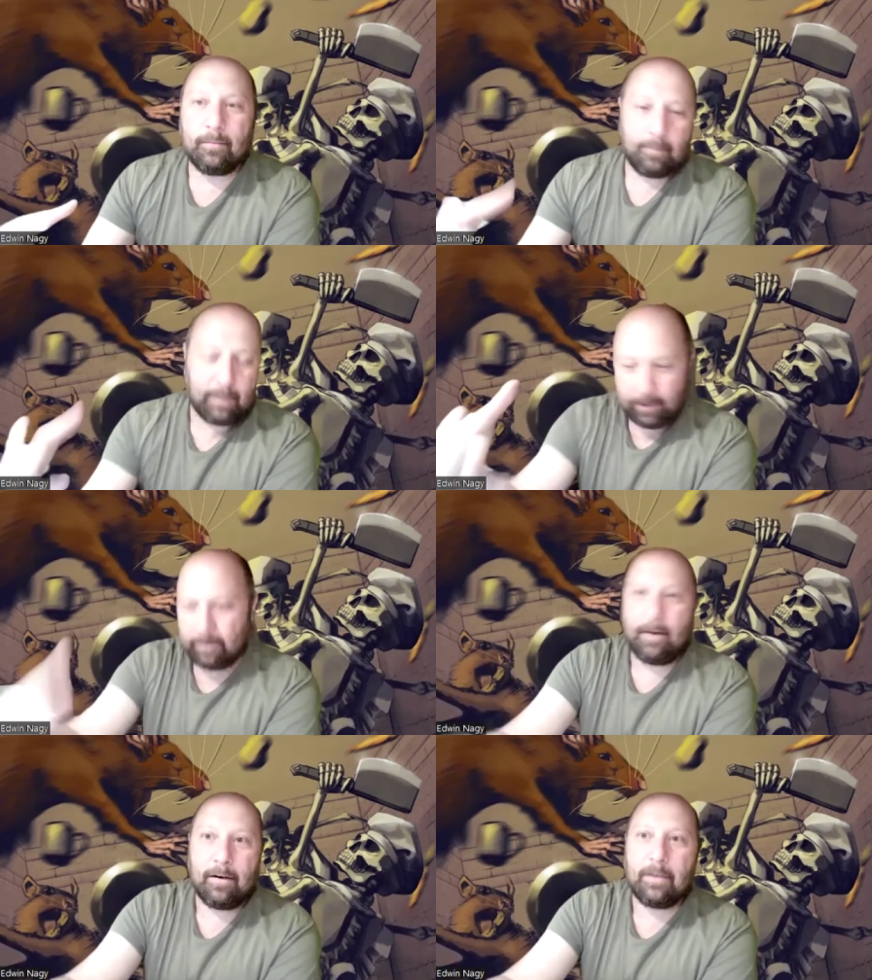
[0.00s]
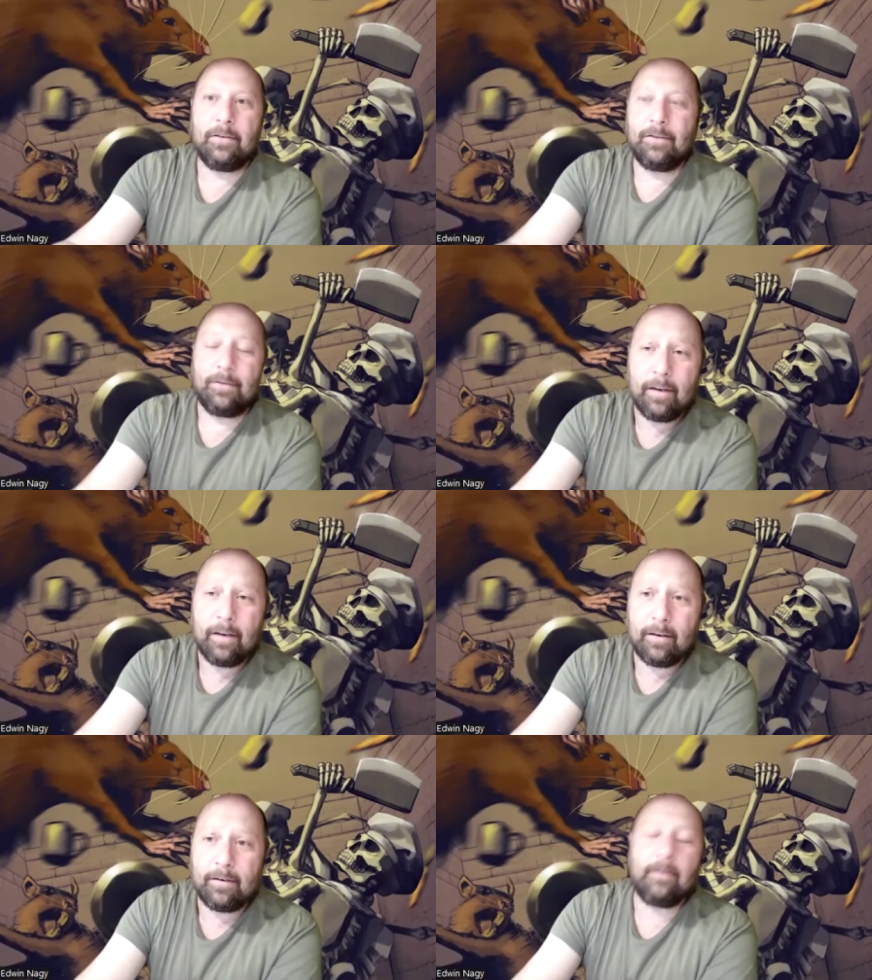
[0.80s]
that your characters are
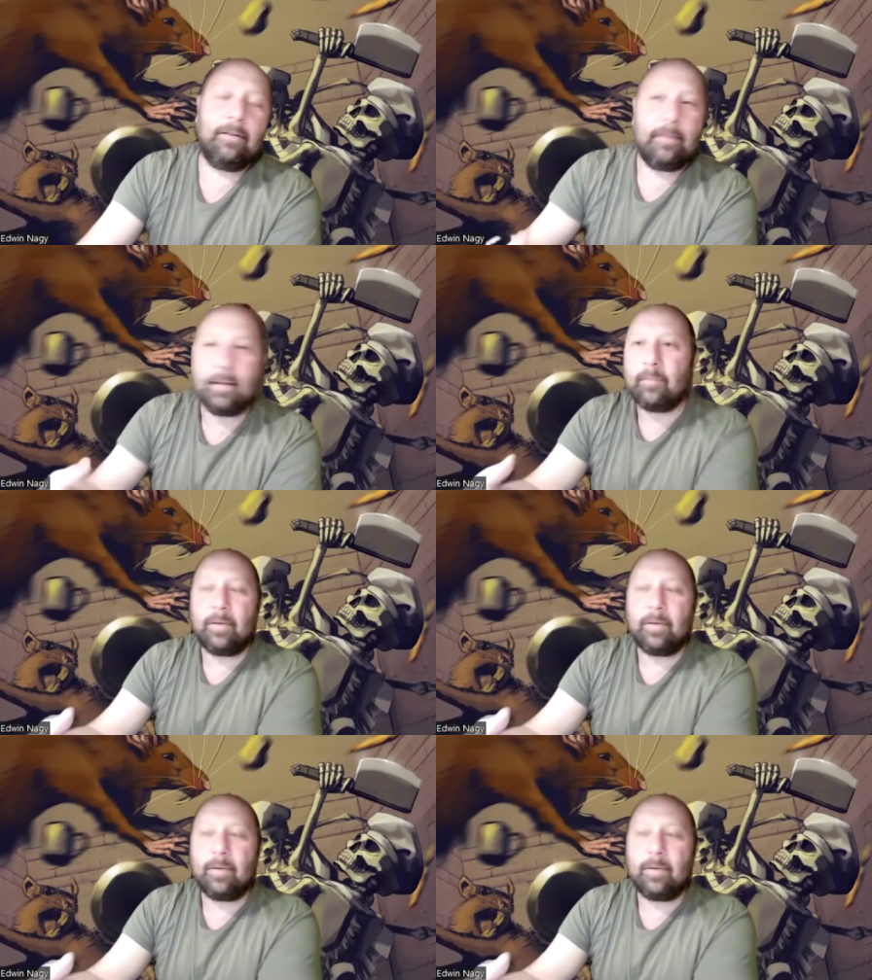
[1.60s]
in, you're going to think